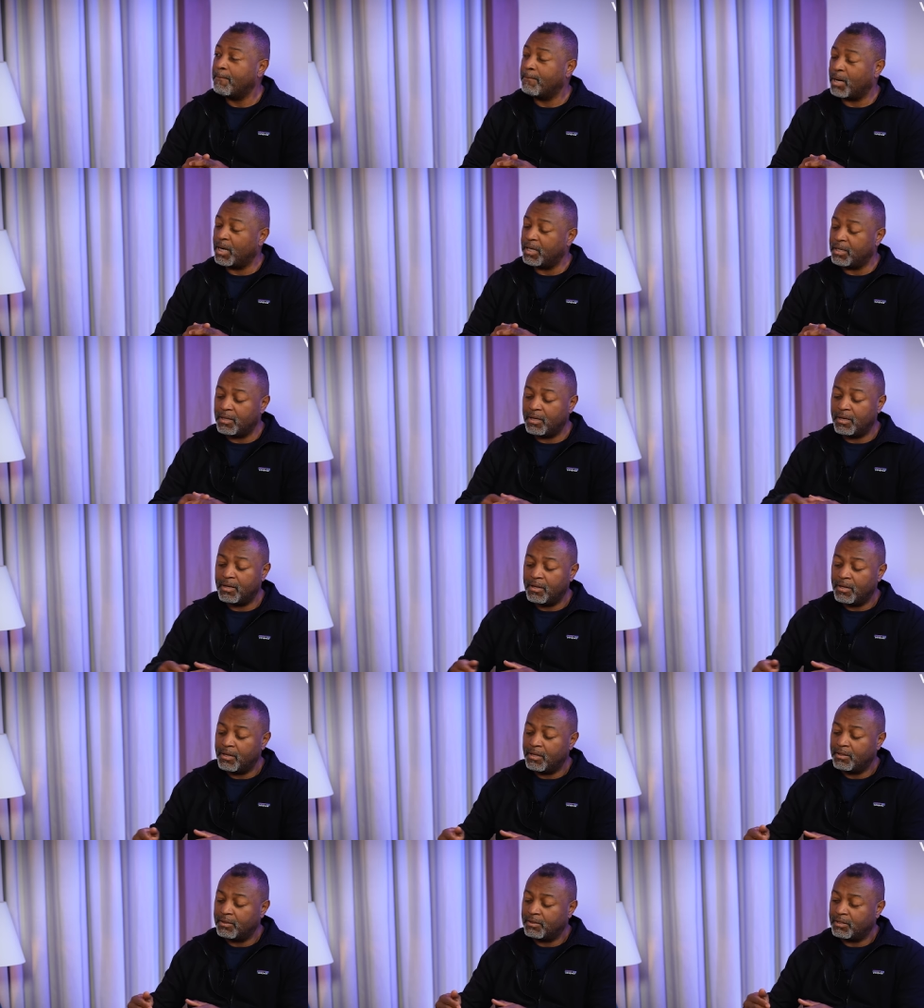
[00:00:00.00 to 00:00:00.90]
But
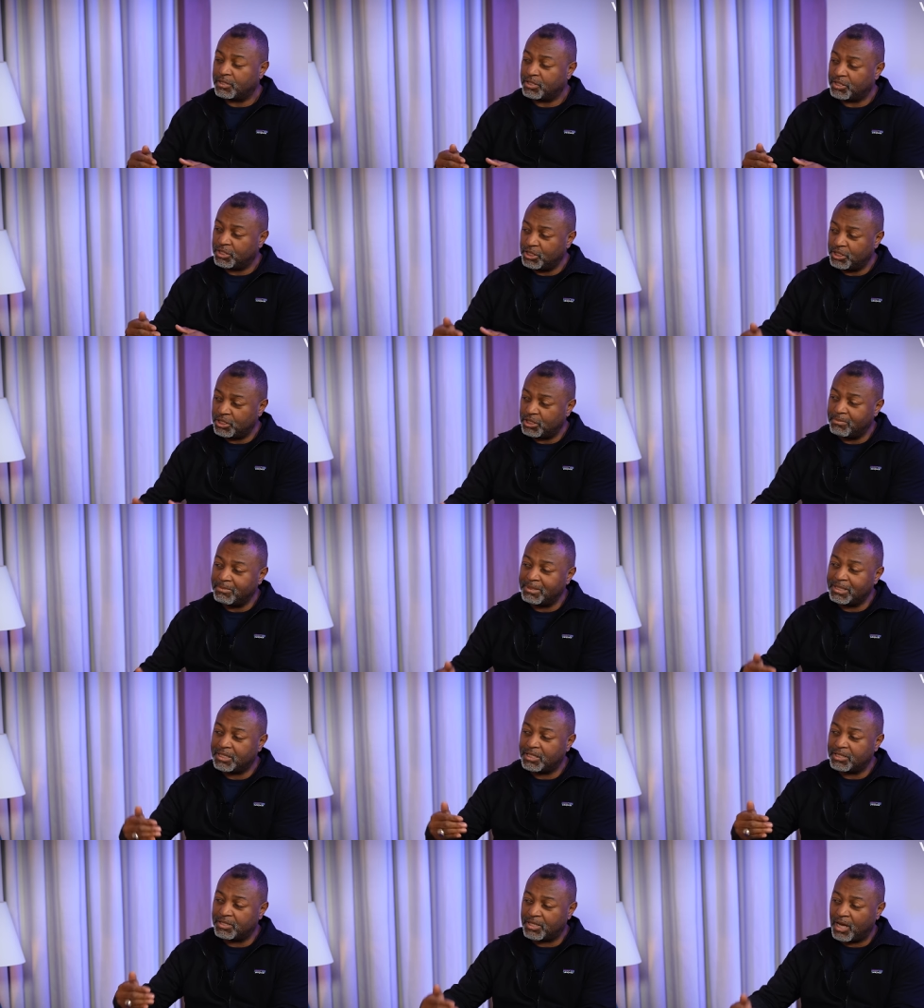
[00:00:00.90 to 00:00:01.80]
the system
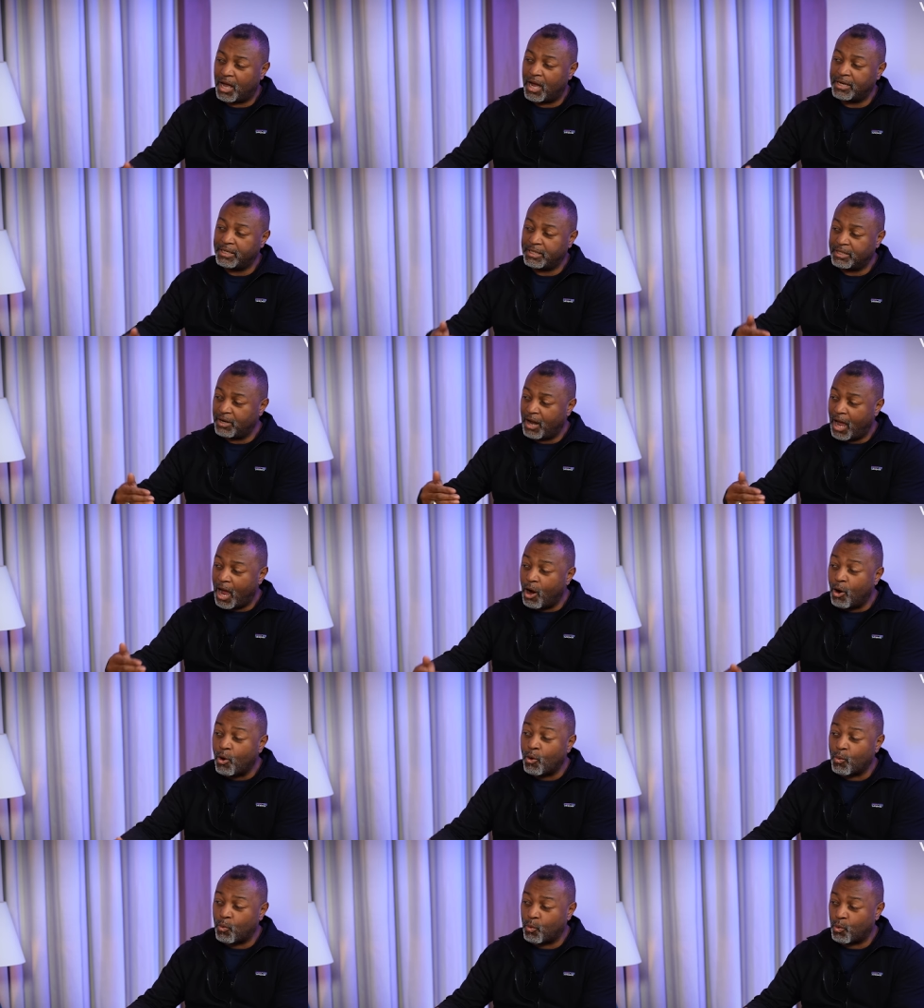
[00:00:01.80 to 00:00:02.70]
is designed in
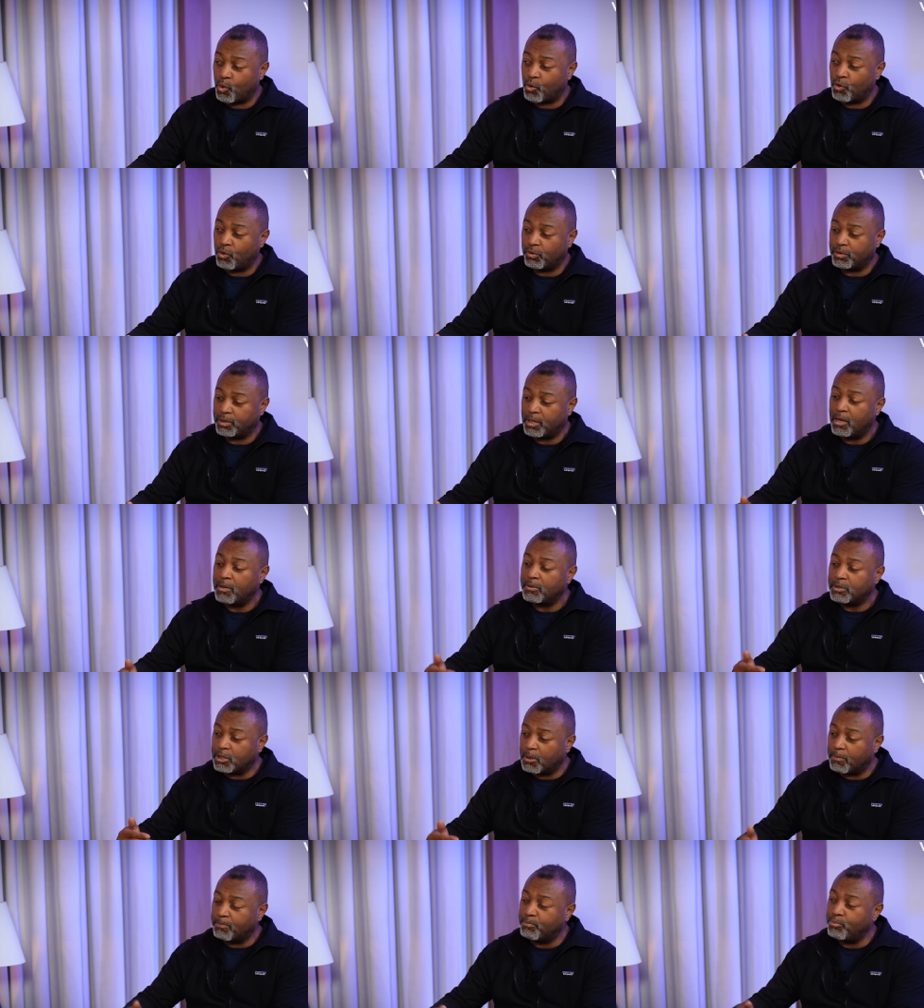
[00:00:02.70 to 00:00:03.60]
our world
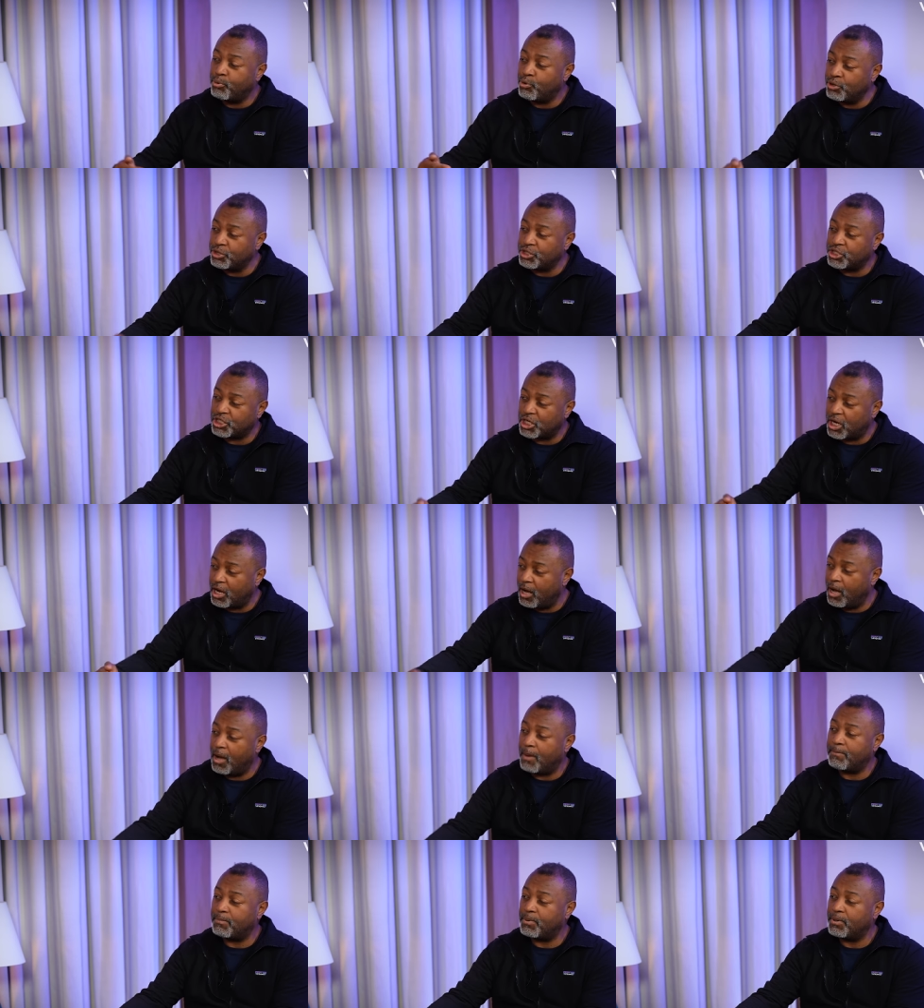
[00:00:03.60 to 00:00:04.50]
to push
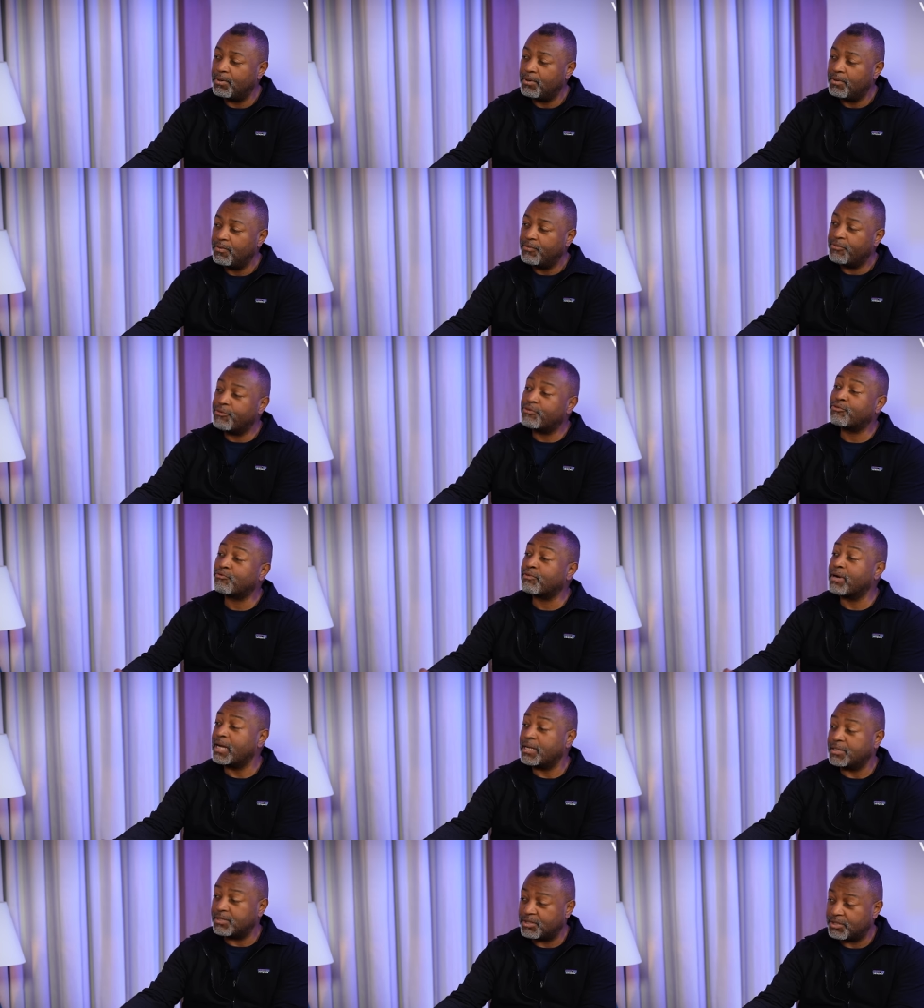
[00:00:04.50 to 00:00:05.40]
up
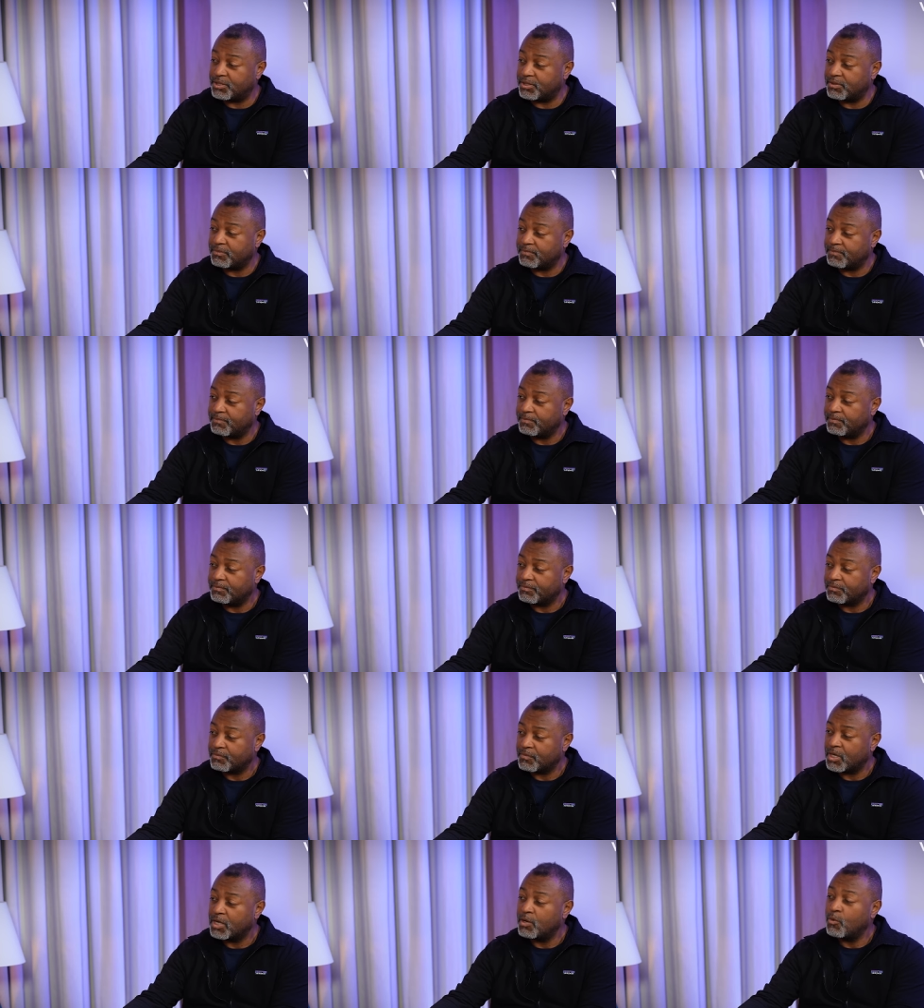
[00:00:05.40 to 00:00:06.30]
threats,
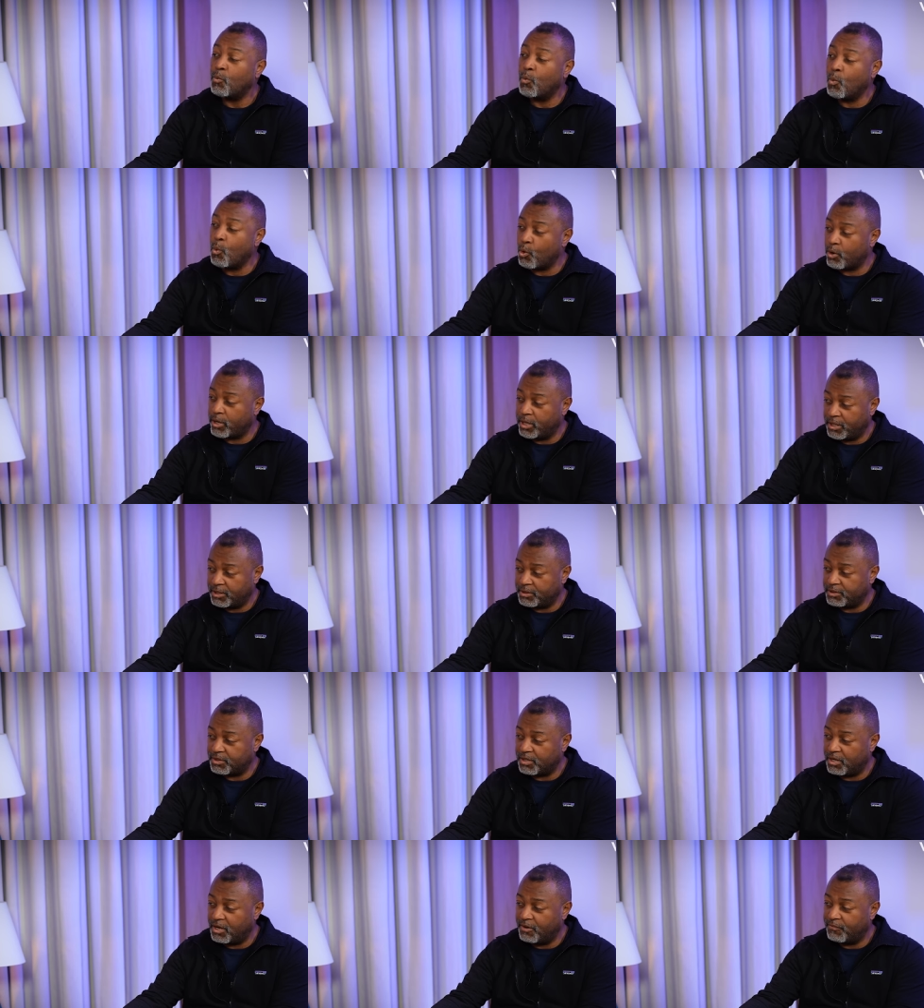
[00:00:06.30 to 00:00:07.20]

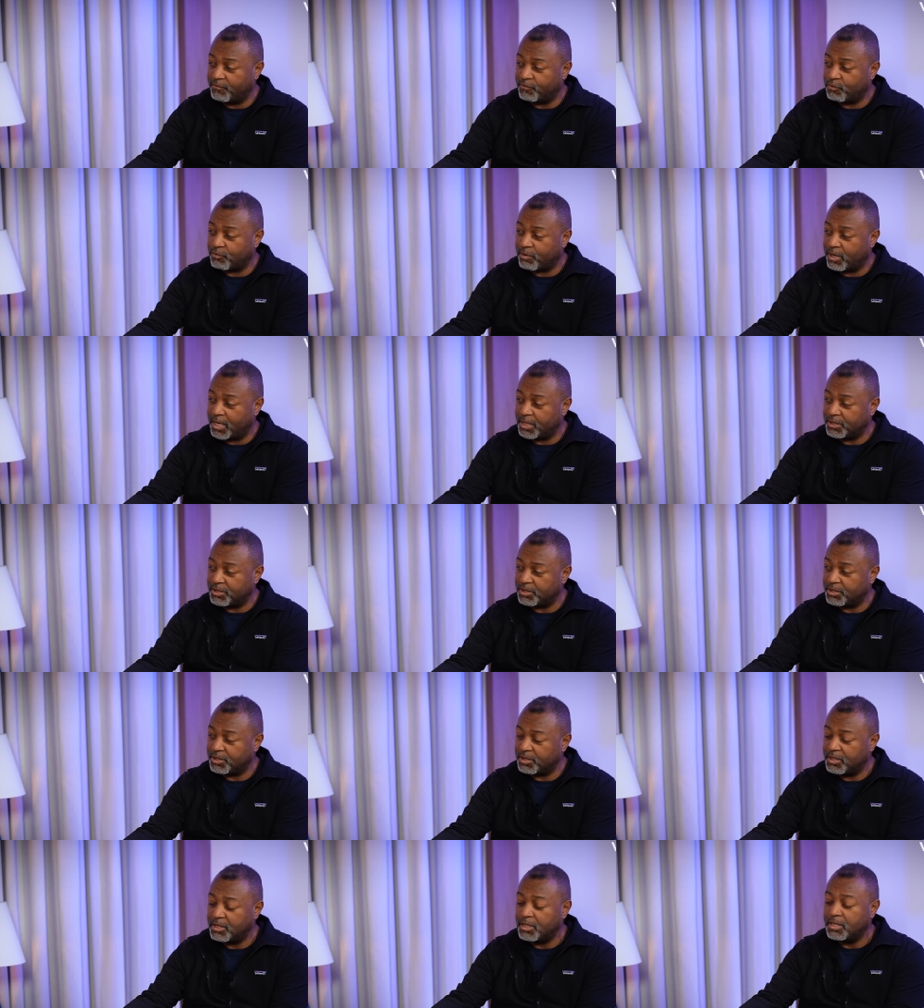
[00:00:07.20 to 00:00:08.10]
warnings of
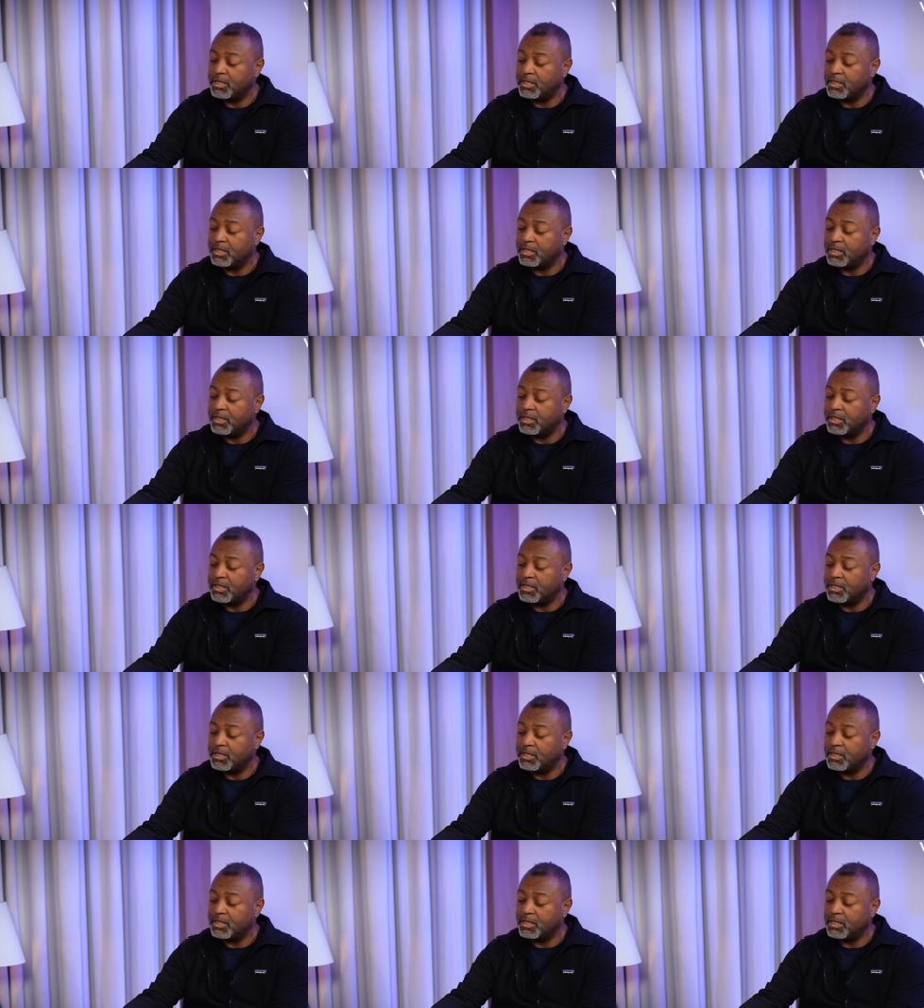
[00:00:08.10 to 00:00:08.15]
threats.